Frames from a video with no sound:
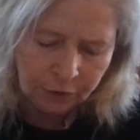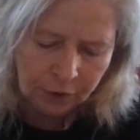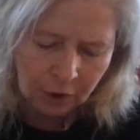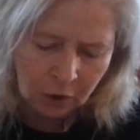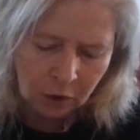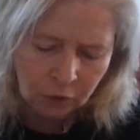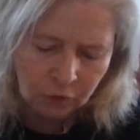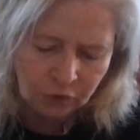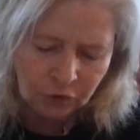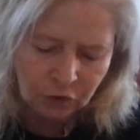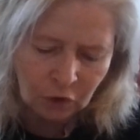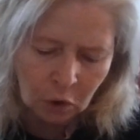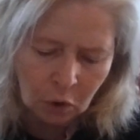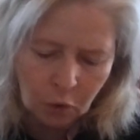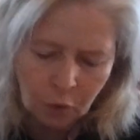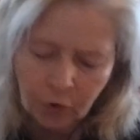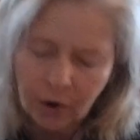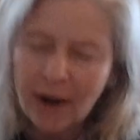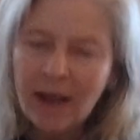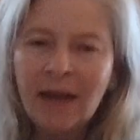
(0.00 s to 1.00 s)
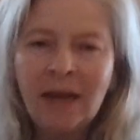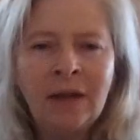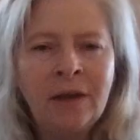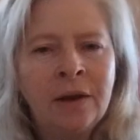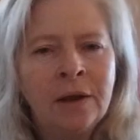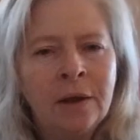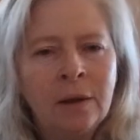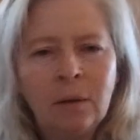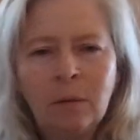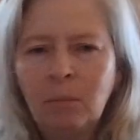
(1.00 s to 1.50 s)
those so great
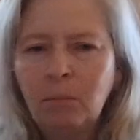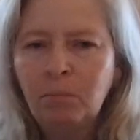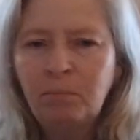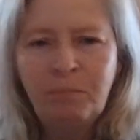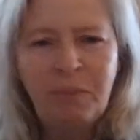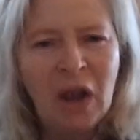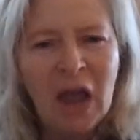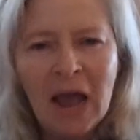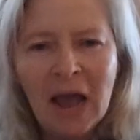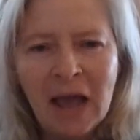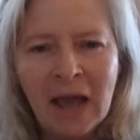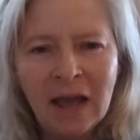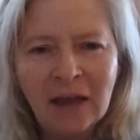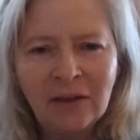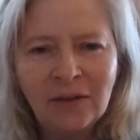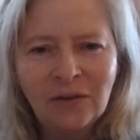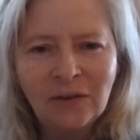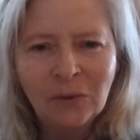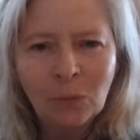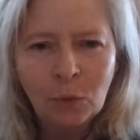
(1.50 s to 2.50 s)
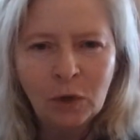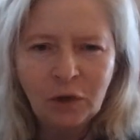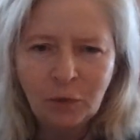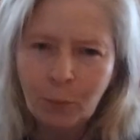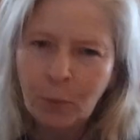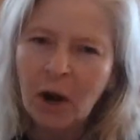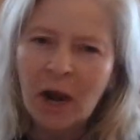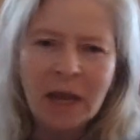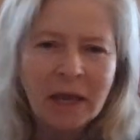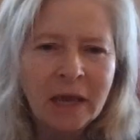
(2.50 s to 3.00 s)
plagues
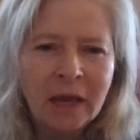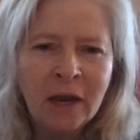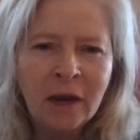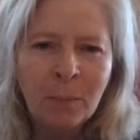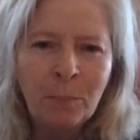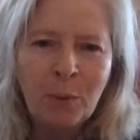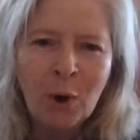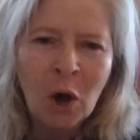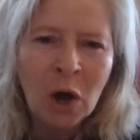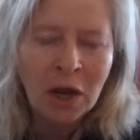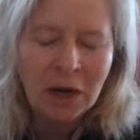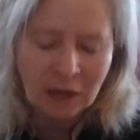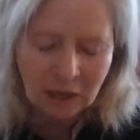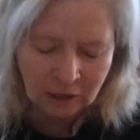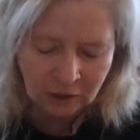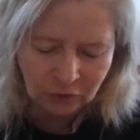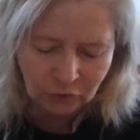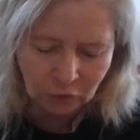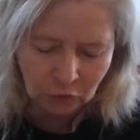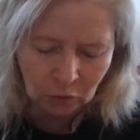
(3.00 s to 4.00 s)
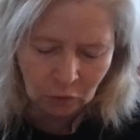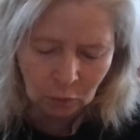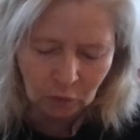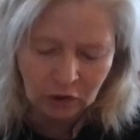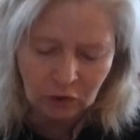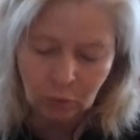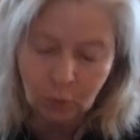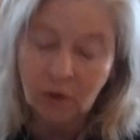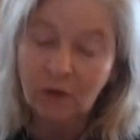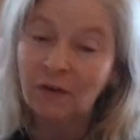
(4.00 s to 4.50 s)
which break in upon Israel,
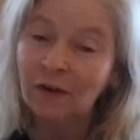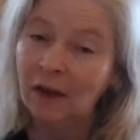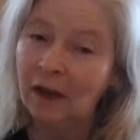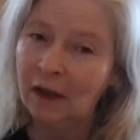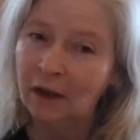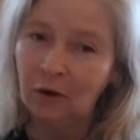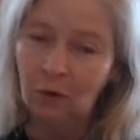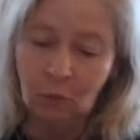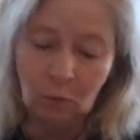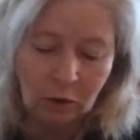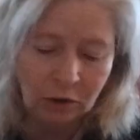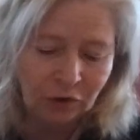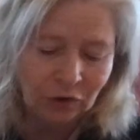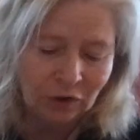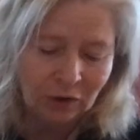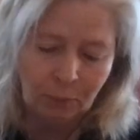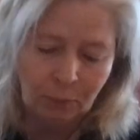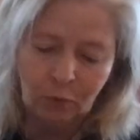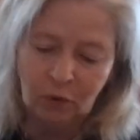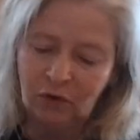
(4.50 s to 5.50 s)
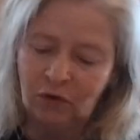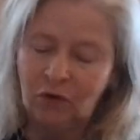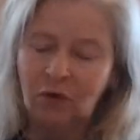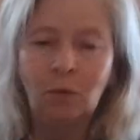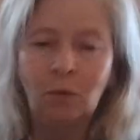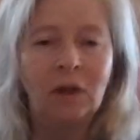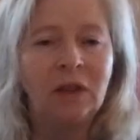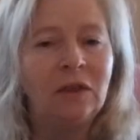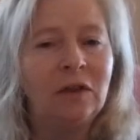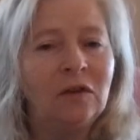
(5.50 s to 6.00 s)
which was idol worship, which
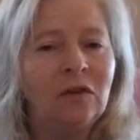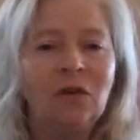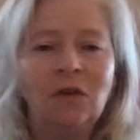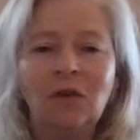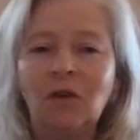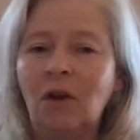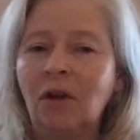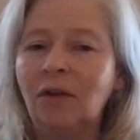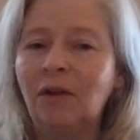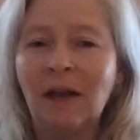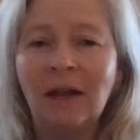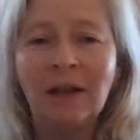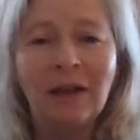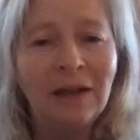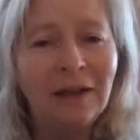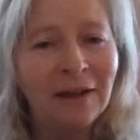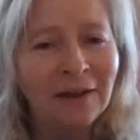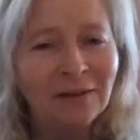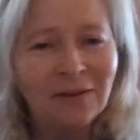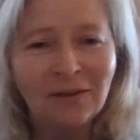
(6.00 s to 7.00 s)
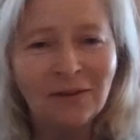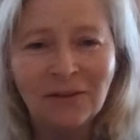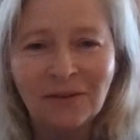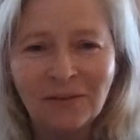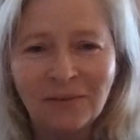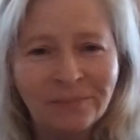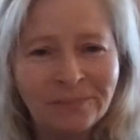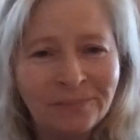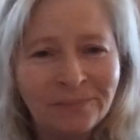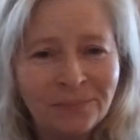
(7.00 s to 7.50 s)
is what this is all telling us.
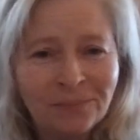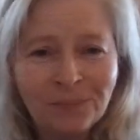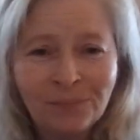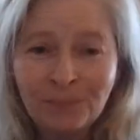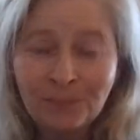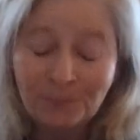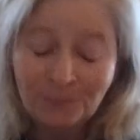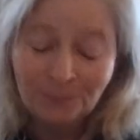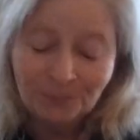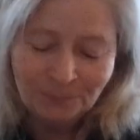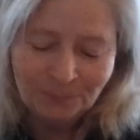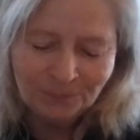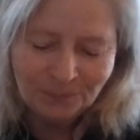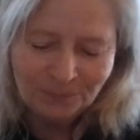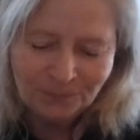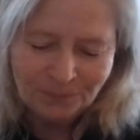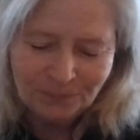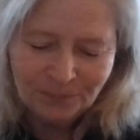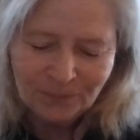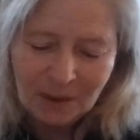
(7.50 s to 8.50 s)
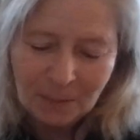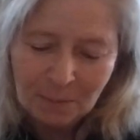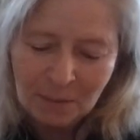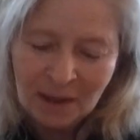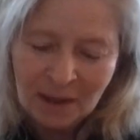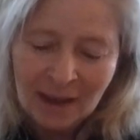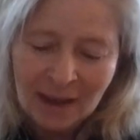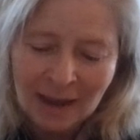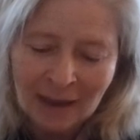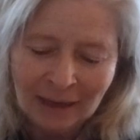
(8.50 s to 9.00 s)

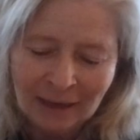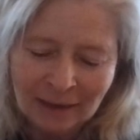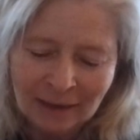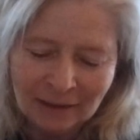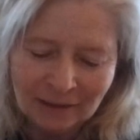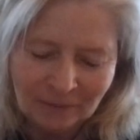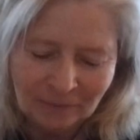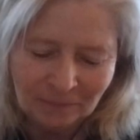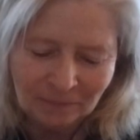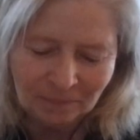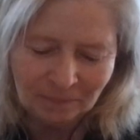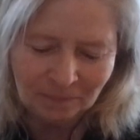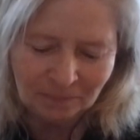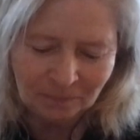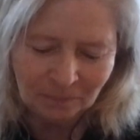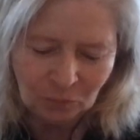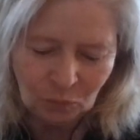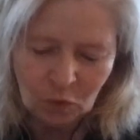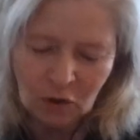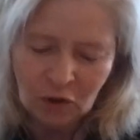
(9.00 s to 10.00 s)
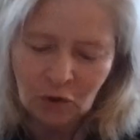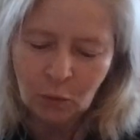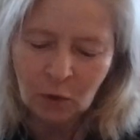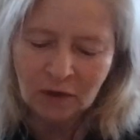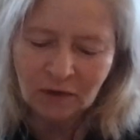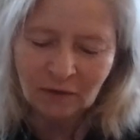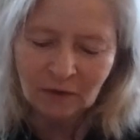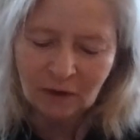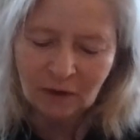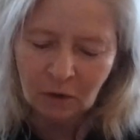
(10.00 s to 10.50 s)
Man, which
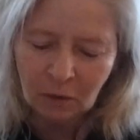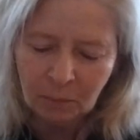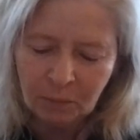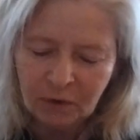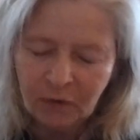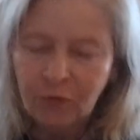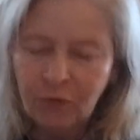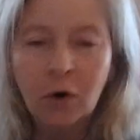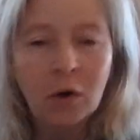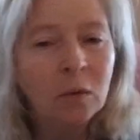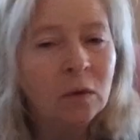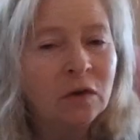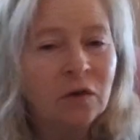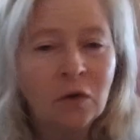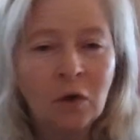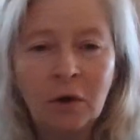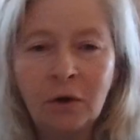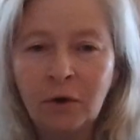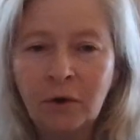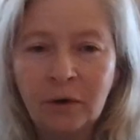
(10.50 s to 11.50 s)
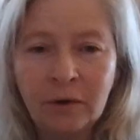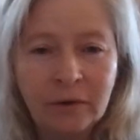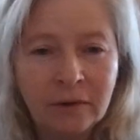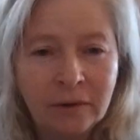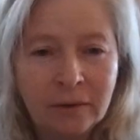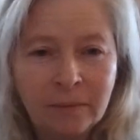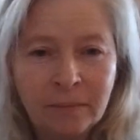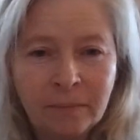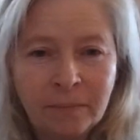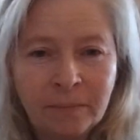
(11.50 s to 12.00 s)
was little before was honored